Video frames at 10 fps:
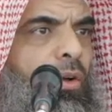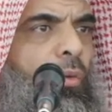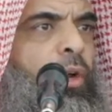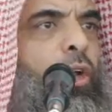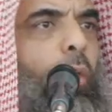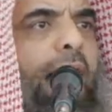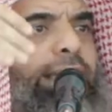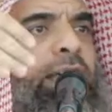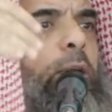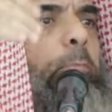When you
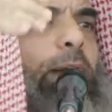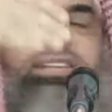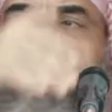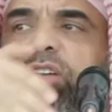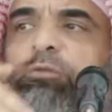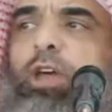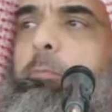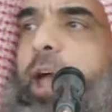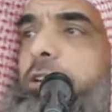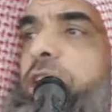walk in the presence of your
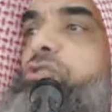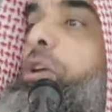parents,